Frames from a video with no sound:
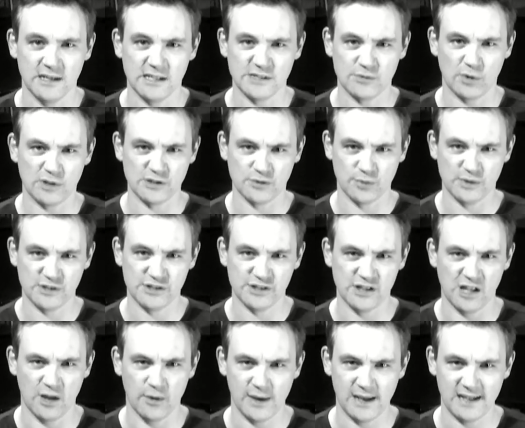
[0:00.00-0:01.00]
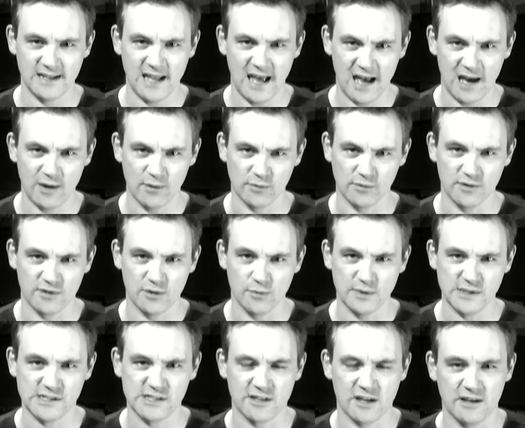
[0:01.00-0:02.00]
It's once we slow it down that
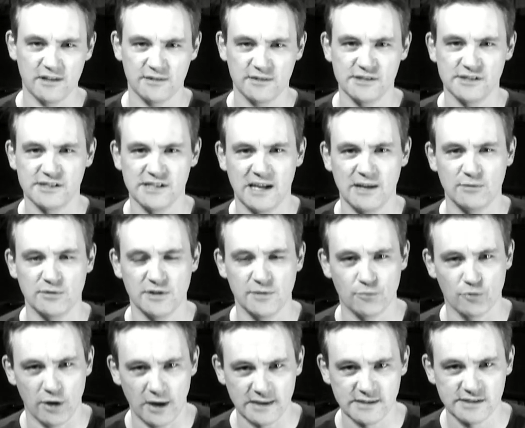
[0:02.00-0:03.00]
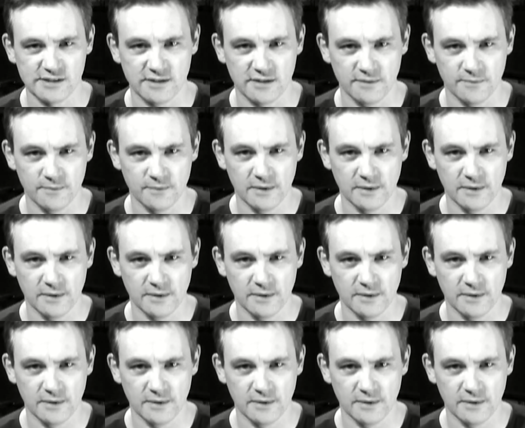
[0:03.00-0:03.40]
we start to sound depressed.